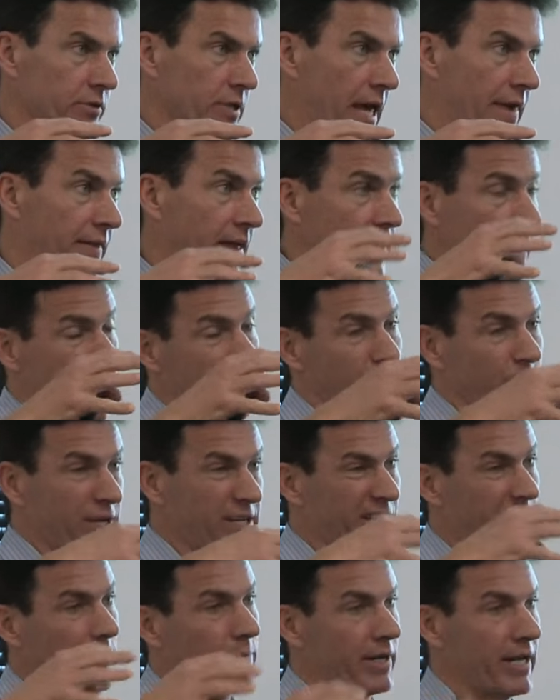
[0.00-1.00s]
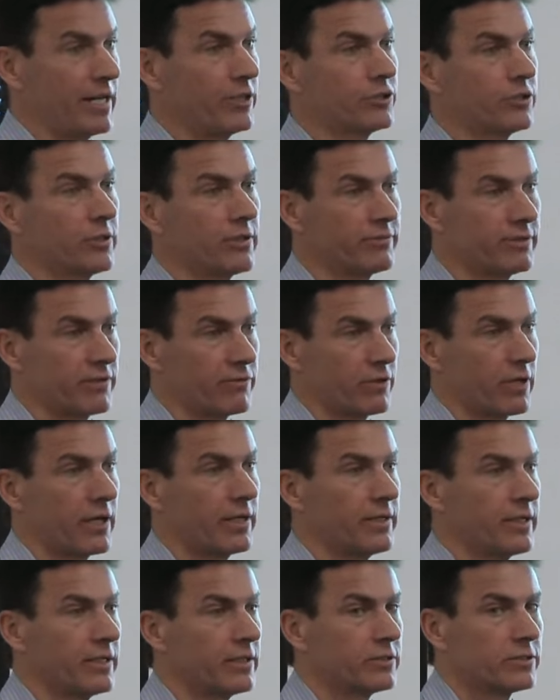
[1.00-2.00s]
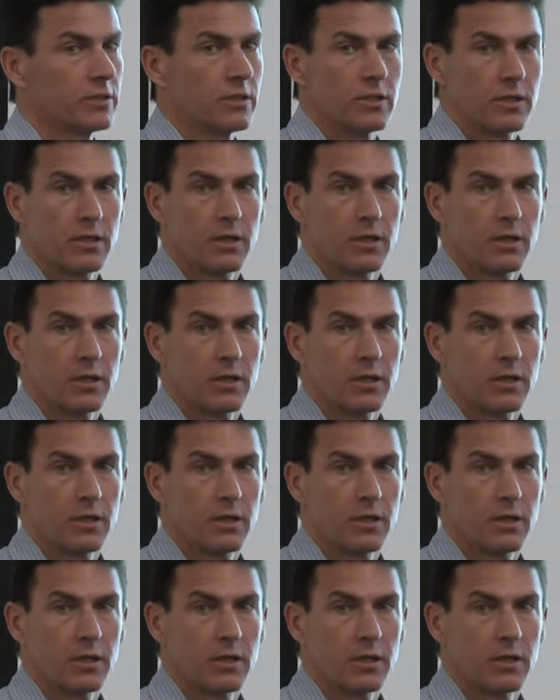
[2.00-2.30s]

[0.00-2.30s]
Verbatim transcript: and then you have recombination of different ideas.